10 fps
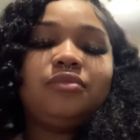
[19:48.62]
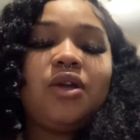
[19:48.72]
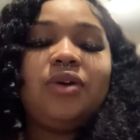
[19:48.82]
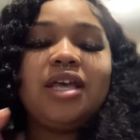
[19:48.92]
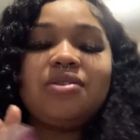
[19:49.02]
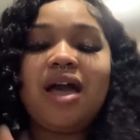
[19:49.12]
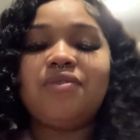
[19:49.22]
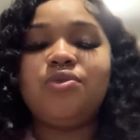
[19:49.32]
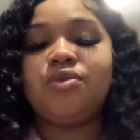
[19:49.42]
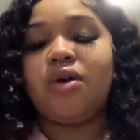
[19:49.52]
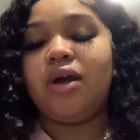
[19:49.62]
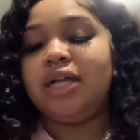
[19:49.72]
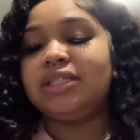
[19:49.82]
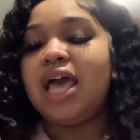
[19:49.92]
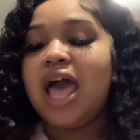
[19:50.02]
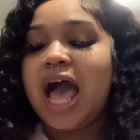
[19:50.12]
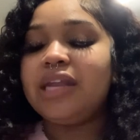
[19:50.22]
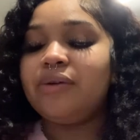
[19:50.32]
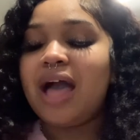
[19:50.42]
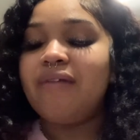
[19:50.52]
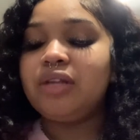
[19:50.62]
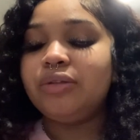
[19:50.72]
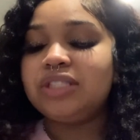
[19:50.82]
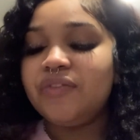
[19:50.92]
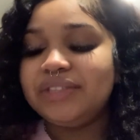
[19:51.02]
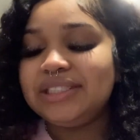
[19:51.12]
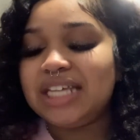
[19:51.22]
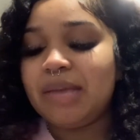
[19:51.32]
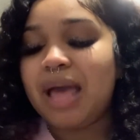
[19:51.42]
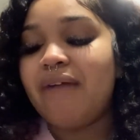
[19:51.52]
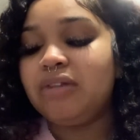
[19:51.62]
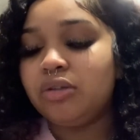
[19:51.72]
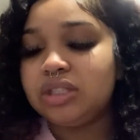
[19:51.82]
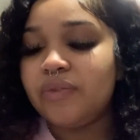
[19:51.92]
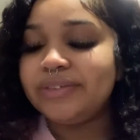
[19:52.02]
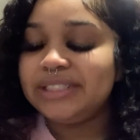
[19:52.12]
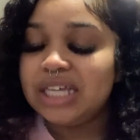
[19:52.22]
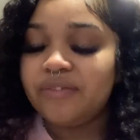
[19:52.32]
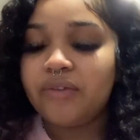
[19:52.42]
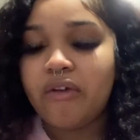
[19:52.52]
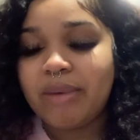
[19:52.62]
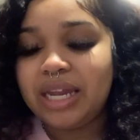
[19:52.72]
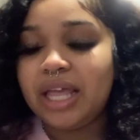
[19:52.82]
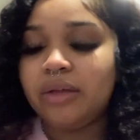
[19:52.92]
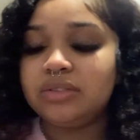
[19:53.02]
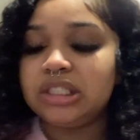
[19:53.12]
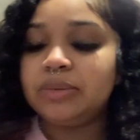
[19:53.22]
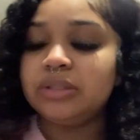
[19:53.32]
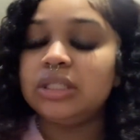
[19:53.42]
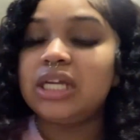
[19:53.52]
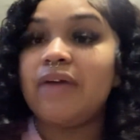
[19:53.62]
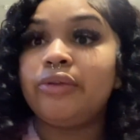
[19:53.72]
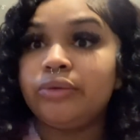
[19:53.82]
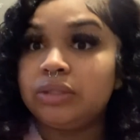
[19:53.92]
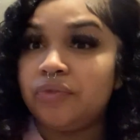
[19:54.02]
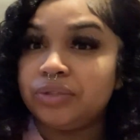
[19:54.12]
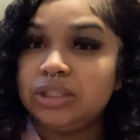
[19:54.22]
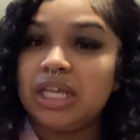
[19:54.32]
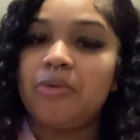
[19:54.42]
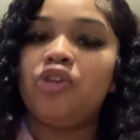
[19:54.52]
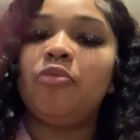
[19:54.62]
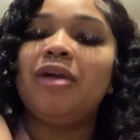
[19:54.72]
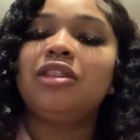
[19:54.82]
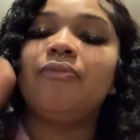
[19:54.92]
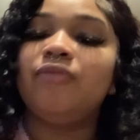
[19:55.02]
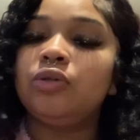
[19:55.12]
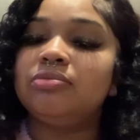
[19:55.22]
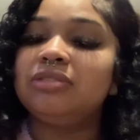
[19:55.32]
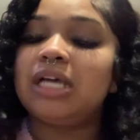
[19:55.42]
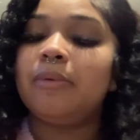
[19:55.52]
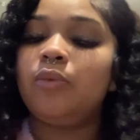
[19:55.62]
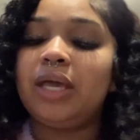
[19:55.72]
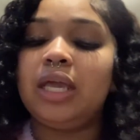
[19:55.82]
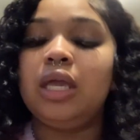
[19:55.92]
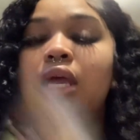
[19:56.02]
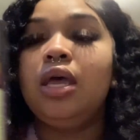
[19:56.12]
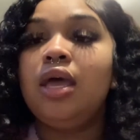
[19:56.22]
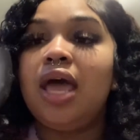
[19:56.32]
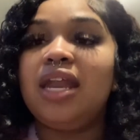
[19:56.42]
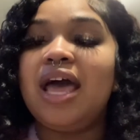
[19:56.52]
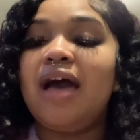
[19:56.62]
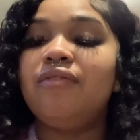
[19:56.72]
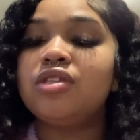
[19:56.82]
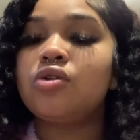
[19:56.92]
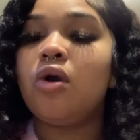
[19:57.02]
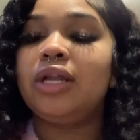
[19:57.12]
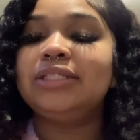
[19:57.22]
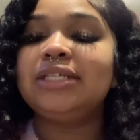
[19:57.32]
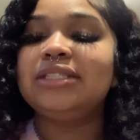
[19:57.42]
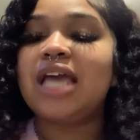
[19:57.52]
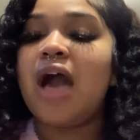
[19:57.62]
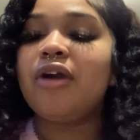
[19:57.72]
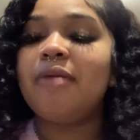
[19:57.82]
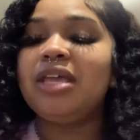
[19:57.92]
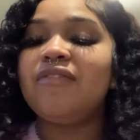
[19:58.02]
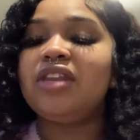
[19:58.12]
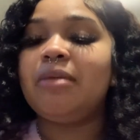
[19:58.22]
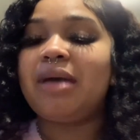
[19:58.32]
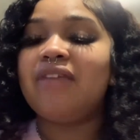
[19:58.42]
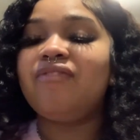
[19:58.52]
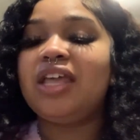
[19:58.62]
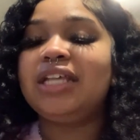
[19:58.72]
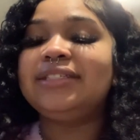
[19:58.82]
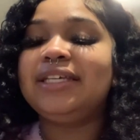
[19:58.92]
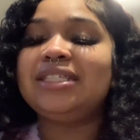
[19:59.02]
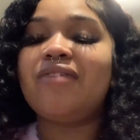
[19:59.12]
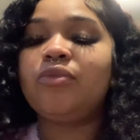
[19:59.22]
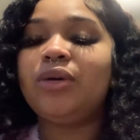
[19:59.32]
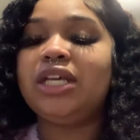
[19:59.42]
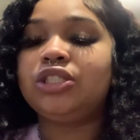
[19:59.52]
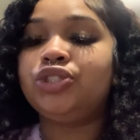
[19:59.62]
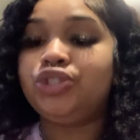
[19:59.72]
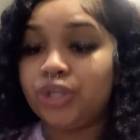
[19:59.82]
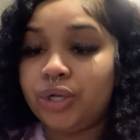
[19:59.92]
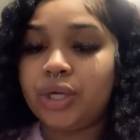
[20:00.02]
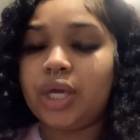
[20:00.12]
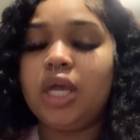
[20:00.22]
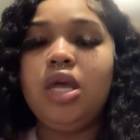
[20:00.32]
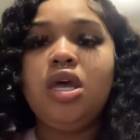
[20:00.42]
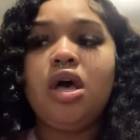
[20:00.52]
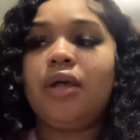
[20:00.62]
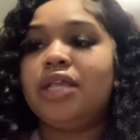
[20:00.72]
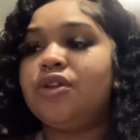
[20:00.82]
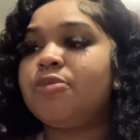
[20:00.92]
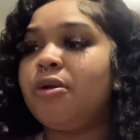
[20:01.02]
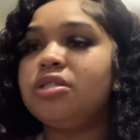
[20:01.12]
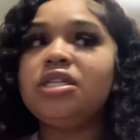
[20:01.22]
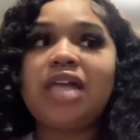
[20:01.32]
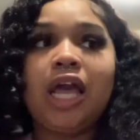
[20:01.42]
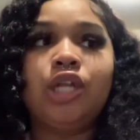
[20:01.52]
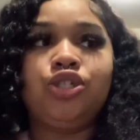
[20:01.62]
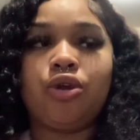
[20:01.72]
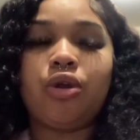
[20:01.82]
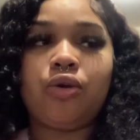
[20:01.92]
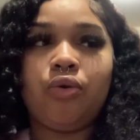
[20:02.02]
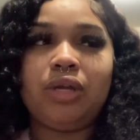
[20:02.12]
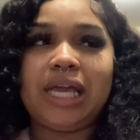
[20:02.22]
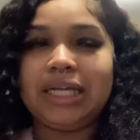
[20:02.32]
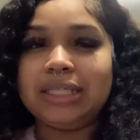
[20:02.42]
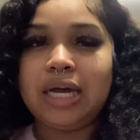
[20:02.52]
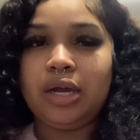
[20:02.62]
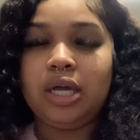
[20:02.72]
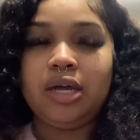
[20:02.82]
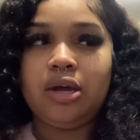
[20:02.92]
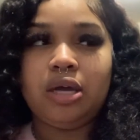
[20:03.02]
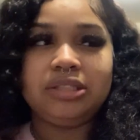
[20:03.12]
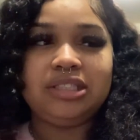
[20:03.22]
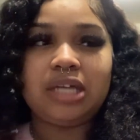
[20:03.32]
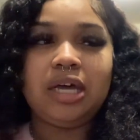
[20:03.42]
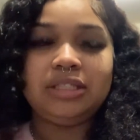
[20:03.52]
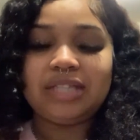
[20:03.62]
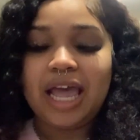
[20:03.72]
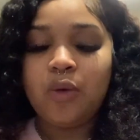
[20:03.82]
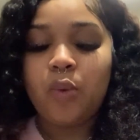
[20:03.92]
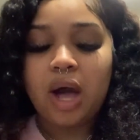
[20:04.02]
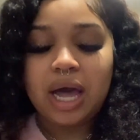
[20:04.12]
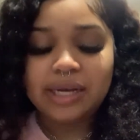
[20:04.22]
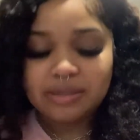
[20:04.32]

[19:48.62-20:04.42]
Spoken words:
Okay, so I have two cards. I don't have low self-esteem. I have low self-esteem for everybody else. So this person could have low self-esteem or you make them feel some type of way. And I have this card that says, how come even in my fantasies, everyone is a jerk? Okay, so this person is like a jerk or like a tight wad.